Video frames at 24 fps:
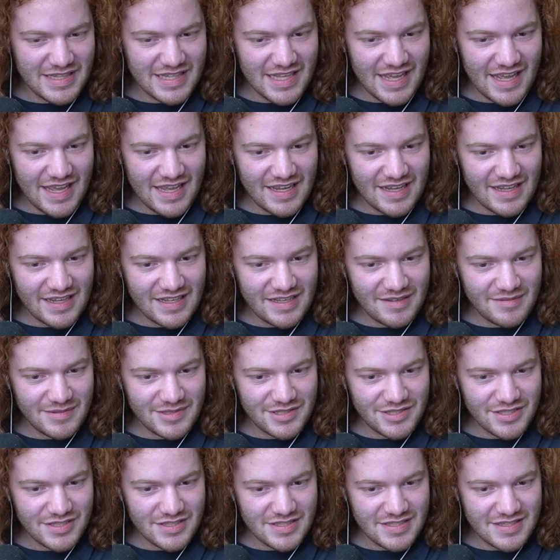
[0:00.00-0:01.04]
mean the A I
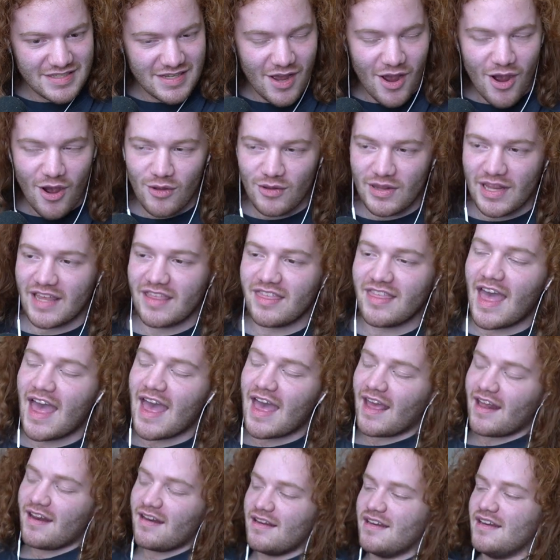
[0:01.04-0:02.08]
images? Oh, like
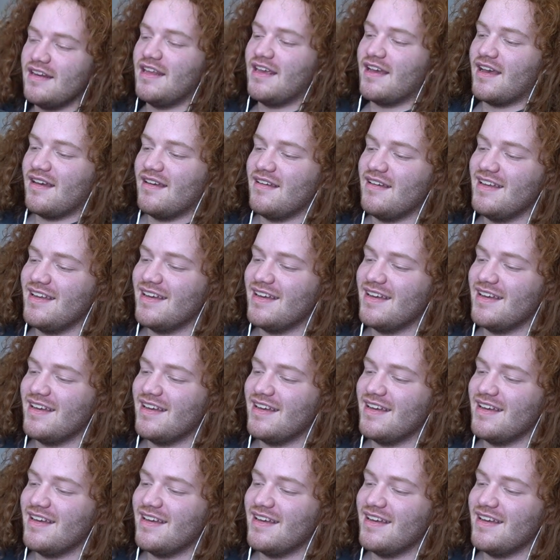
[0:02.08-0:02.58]
that. Yeah.